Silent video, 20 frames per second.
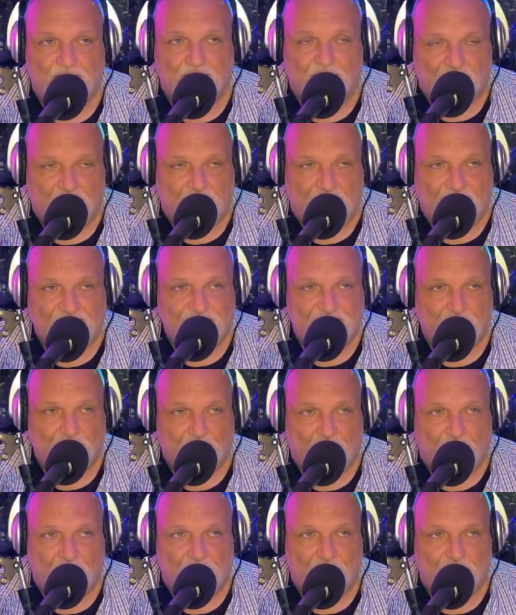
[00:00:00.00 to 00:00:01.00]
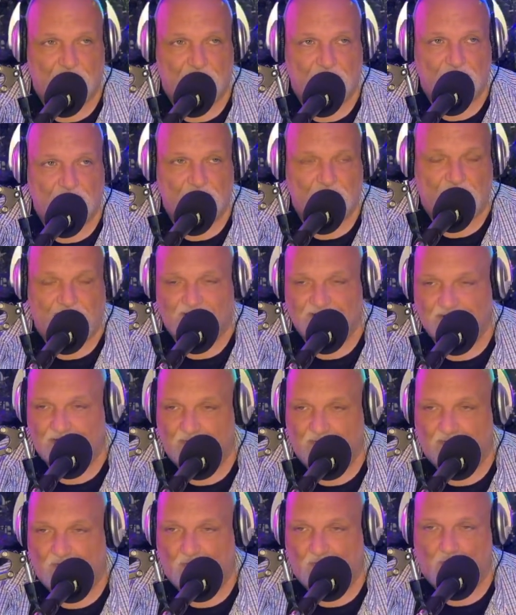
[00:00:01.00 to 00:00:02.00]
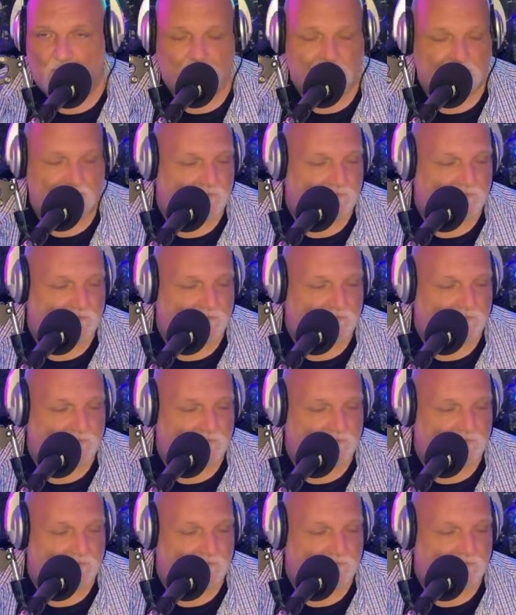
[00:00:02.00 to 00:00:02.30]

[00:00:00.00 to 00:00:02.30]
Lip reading: last one as a recording.